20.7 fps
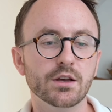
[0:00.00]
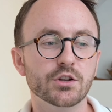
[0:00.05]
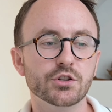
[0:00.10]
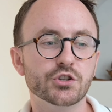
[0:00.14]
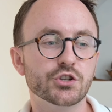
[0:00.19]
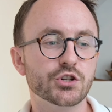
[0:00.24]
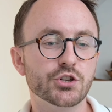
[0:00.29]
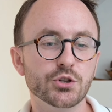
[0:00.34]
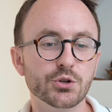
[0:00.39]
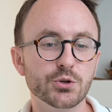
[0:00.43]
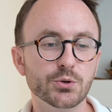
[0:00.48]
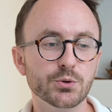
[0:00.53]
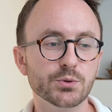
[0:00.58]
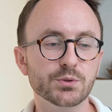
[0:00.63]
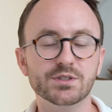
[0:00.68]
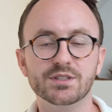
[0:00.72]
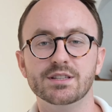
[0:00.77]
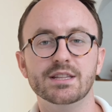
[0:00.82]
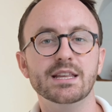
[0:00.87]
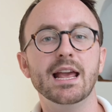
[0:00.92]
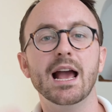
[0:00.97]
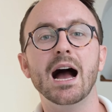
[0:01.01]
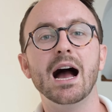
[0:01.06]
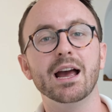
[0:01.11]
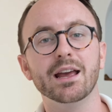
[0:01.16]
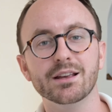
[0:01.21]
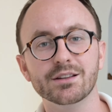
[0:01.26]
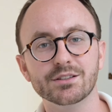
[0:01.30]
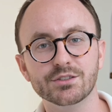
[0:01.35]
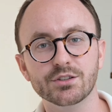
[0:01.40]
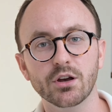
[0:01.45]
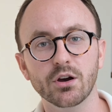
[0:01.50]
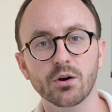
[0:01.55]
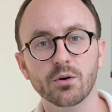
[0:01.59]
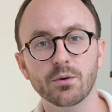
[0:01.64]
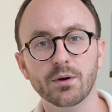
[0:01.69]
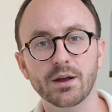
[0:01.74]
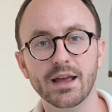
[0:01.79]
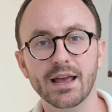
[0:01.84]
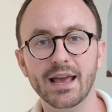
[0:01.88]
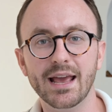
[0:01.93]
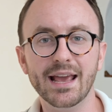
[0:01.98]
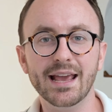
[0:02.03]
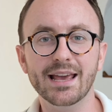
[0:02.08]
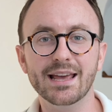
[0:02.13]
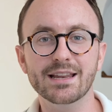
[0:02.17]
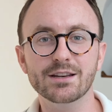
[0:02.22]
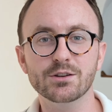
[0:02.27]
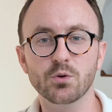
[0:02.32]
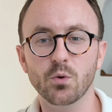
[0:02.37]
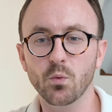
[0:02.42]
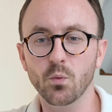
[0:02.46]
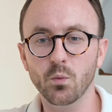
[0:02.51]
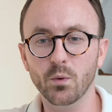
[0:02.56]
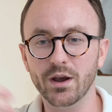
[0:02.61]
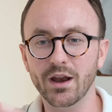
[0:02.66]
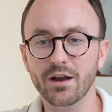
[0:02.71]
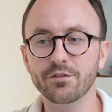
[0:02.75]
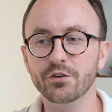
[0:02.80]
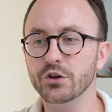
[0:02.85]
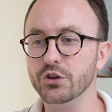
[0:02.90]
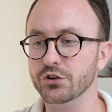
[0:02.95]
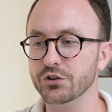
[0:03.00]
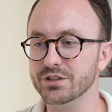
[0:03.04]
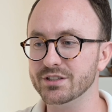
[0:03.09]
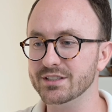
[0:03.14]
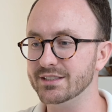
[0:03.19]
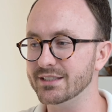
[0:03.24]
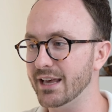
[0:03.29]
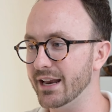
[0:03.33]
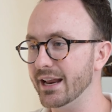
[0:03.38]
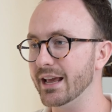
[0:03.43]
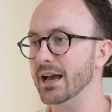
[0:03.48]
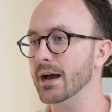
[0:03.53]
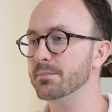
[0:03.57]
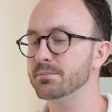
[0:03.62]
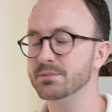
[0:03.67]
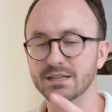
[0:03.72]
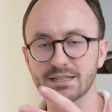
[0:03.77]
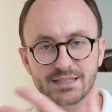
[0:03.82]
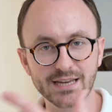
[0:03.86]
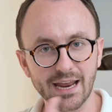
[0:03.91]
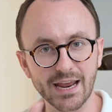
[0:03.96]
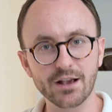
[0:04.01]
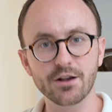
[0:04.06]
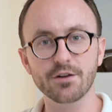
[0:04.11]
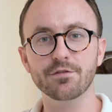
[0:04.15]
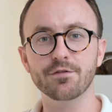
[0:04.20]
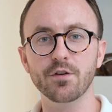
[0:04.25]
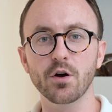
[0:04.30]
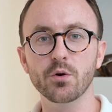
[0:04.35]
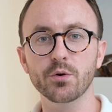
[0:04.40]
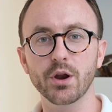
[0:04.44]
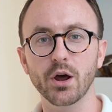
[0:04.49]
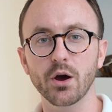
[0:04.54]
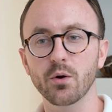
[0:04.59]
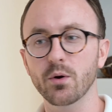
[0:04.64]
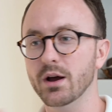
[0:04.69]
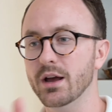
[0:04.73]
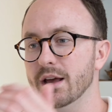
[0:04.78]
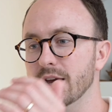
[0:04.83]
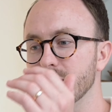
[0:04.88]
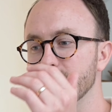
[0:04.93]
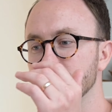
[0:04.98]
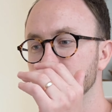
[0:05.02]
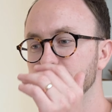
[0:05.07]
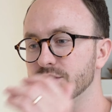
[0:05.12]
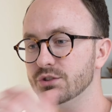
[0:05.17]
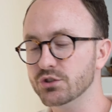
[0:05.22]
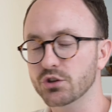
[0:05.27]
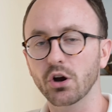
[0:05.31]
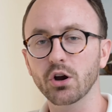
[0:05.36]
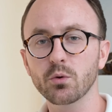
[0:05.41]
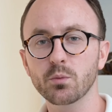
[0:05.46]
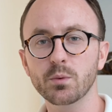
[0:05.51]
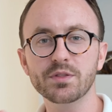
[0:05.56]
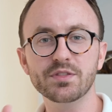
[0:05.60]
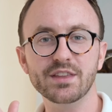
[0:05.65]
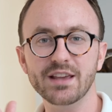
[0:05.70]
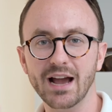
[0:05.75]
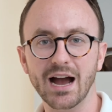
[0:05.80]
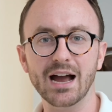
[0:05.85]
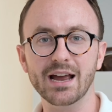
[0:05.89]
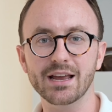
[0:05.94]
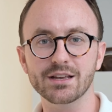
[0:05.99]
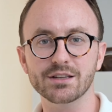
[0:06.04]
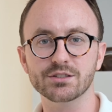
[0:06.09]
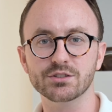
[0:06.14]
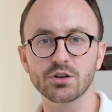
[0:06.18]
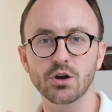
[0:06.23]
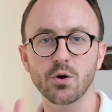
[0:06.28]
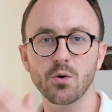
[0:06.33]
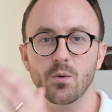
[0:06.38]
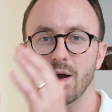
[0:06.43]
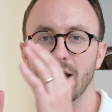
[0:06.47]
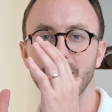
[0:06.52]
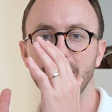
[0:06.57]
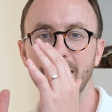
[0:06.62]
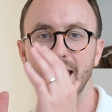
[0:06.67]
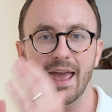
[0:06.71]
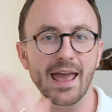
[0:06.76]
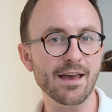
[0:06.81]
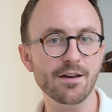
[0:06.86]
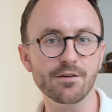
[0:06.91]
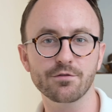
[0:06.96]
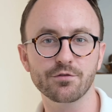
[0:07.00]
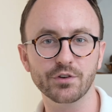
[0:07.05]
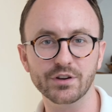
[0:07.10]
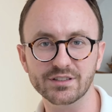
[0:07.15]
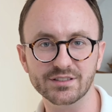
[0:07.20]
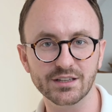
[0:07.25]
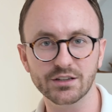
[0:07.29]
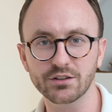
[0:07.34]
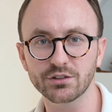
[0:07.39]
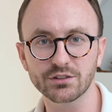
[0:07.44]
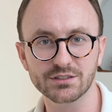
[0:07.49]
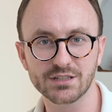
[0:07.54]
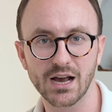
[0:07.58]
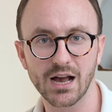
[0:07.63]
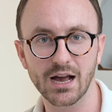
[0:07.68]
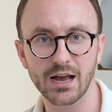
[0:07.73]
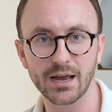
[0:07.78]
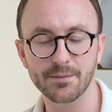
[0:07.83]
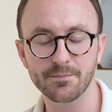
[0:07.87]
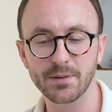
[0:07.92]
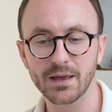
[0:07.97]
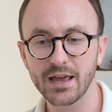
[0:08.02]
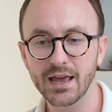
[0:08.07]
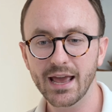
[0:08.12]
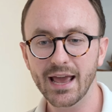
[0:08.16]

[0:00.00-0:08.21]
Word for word: choose the ISO. And whenever you're setting up to take a photo, start with the ISO every single time.